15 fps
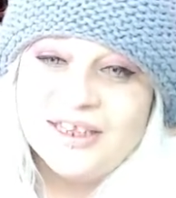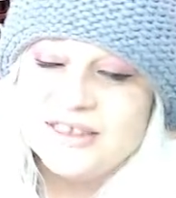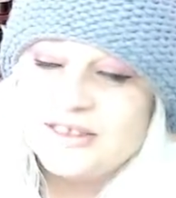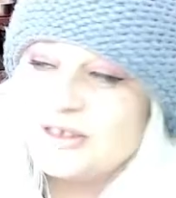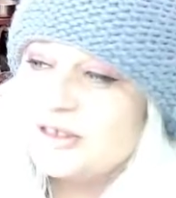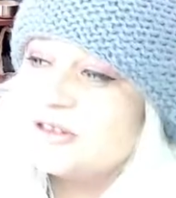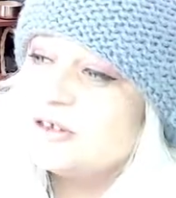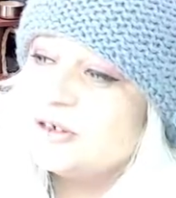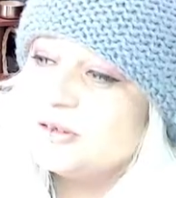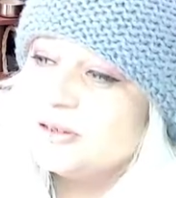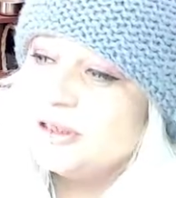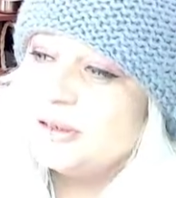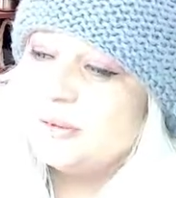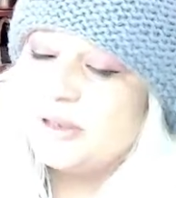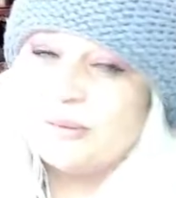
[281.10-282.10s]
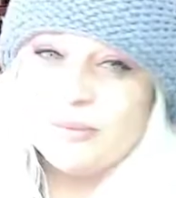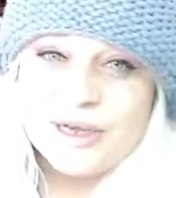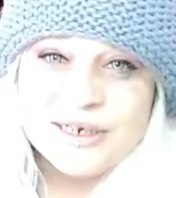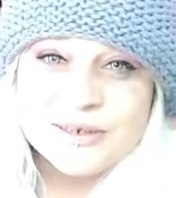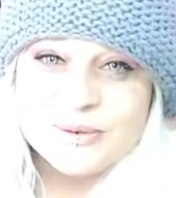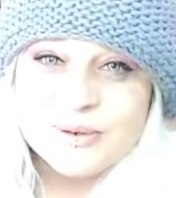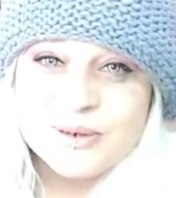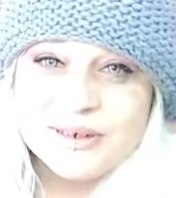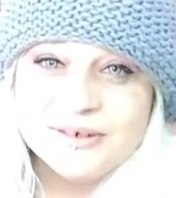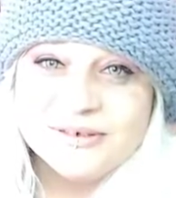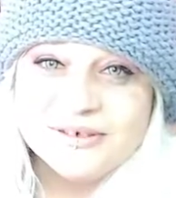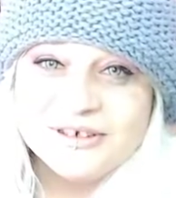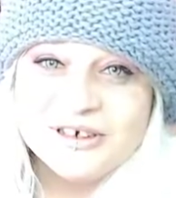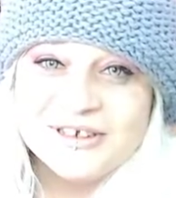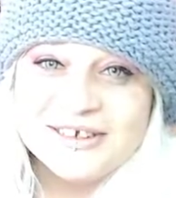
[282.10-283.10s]
And so I thought, well, I might as
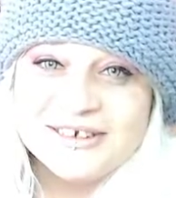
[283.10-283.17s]
well, you know,